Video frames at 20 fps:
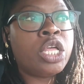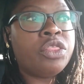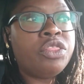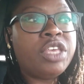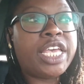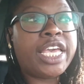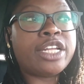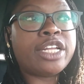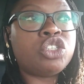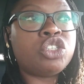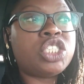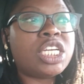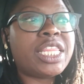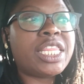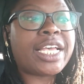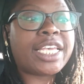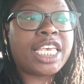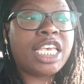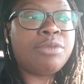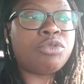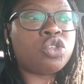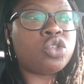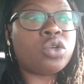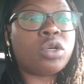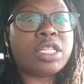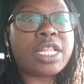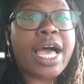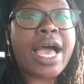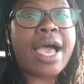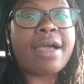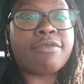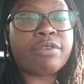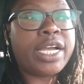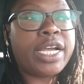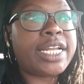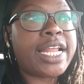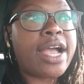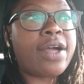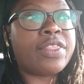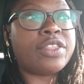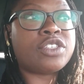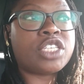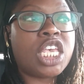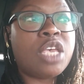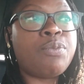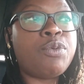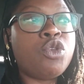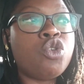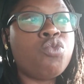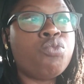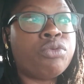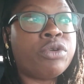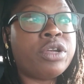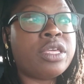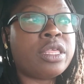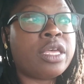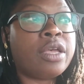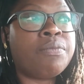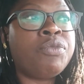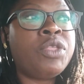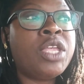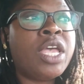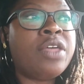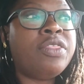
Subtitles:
The energy that keeps you alive right now, that's keeping you breathing,